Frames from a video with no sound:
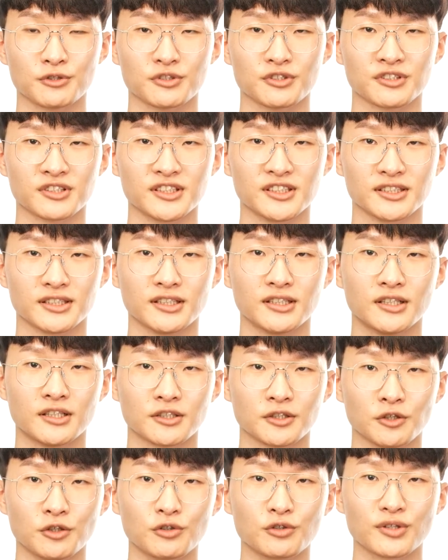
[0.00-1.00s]
we can
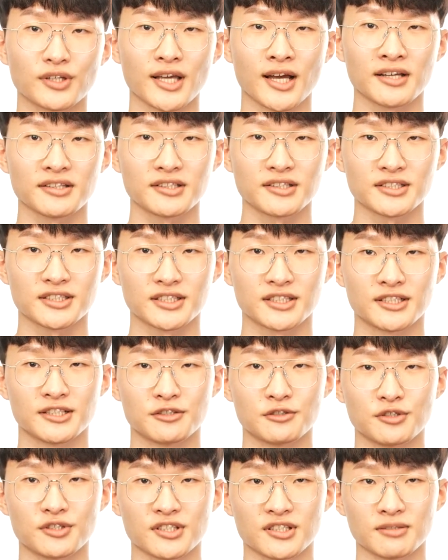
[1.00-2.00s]
further improve the
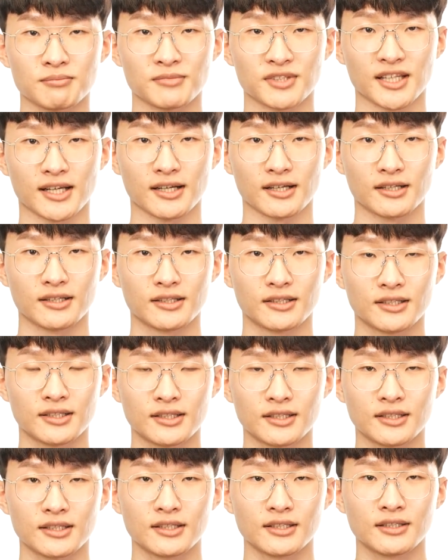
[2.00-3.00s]
versatility of
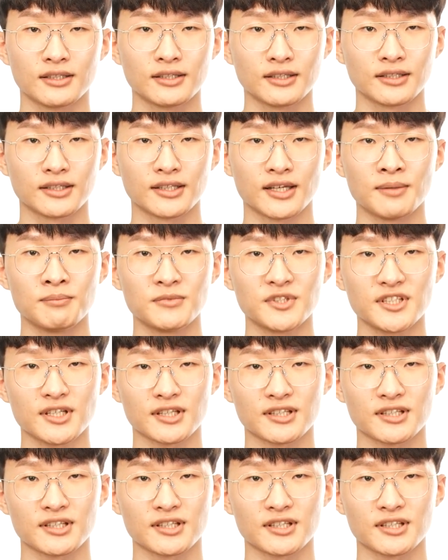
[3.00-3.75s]
documentation.